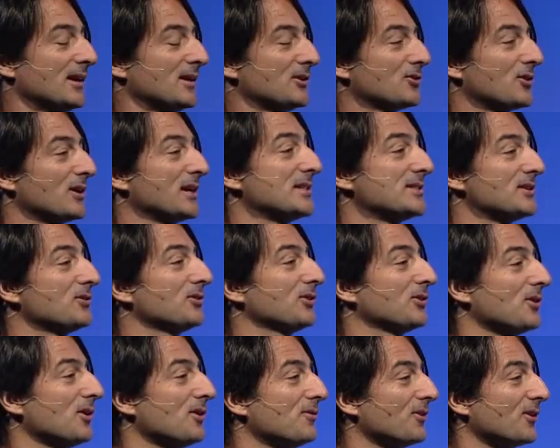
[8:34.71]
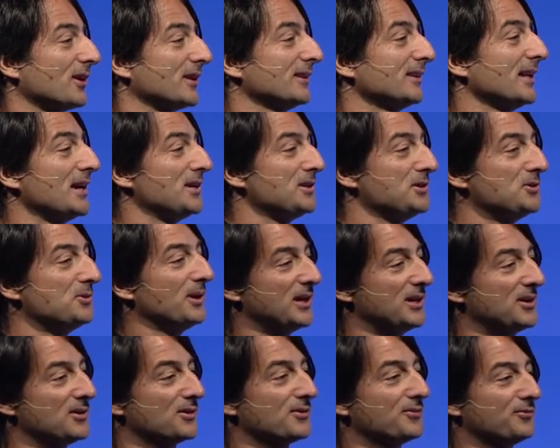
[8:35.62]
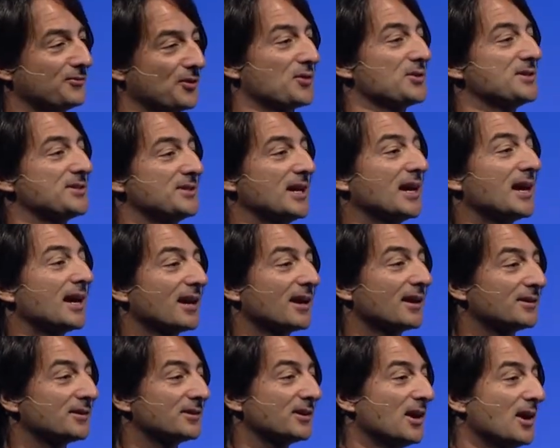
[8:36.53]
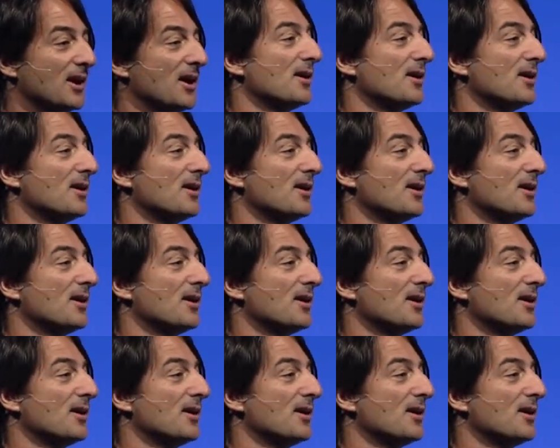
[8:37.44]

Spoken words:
transition over and let you hear firsthand